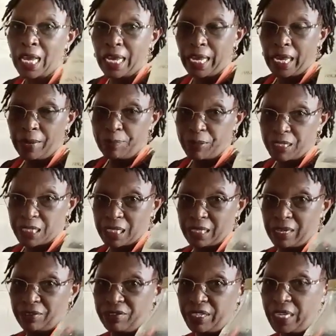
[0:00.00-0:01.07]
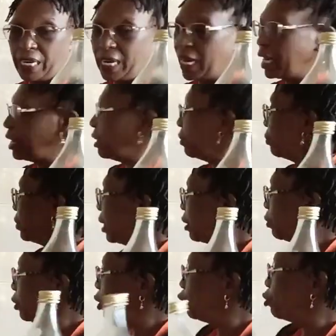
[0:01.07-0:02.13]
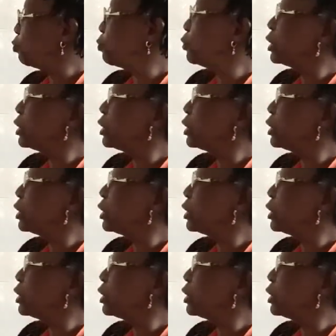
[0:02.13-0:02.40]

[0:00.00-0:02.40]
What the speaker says: Apple cider vinegar, we are going to put